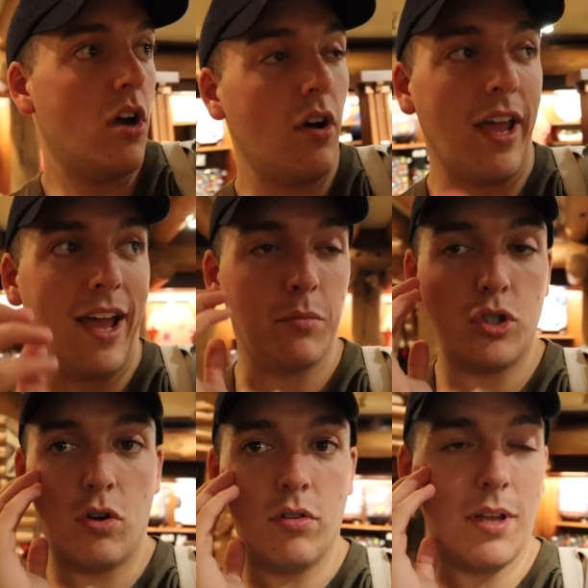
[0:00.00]
Okay, I'm
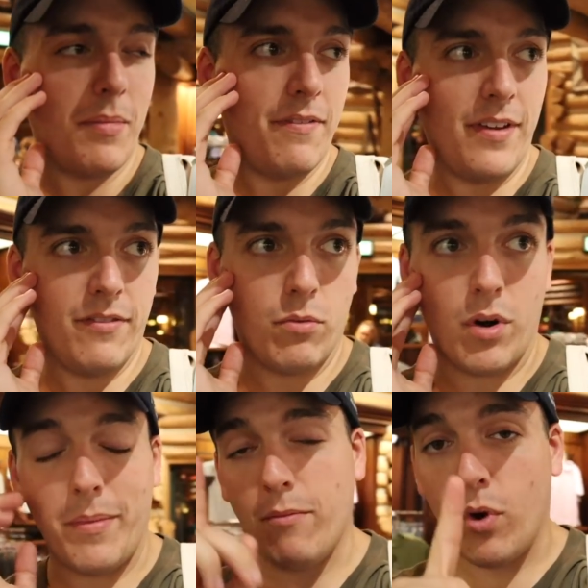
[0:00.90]
showing them my favorite,
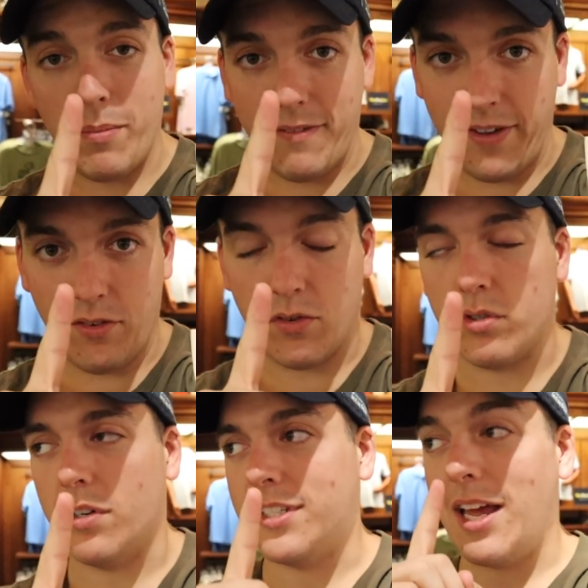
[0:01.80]
one of my favorite
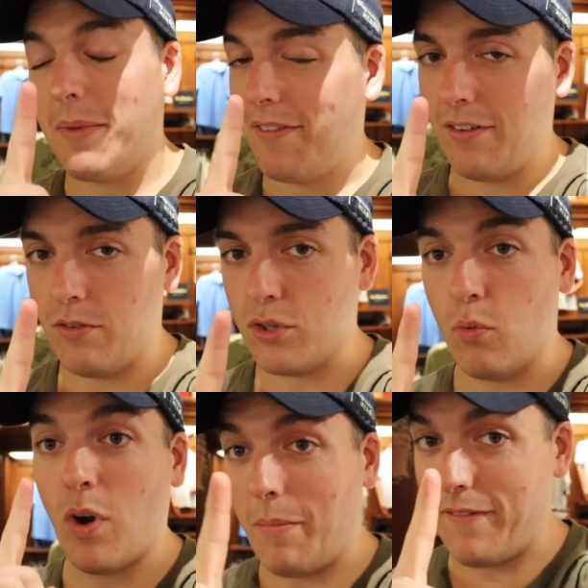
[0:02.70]
resorts. Not my favorite
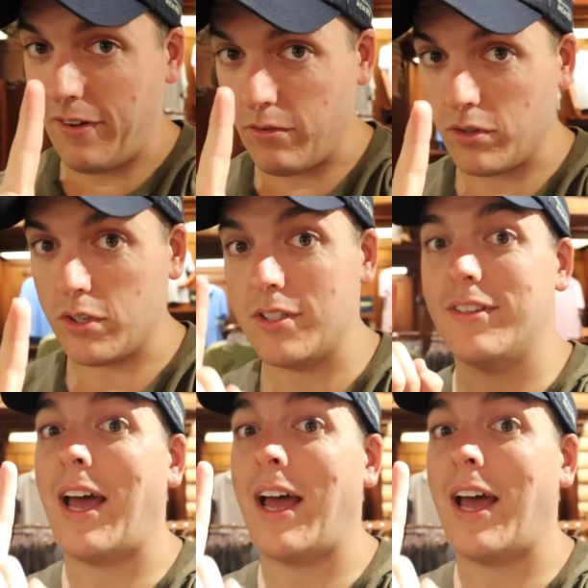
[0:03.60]
resort, one of my favorite resorts.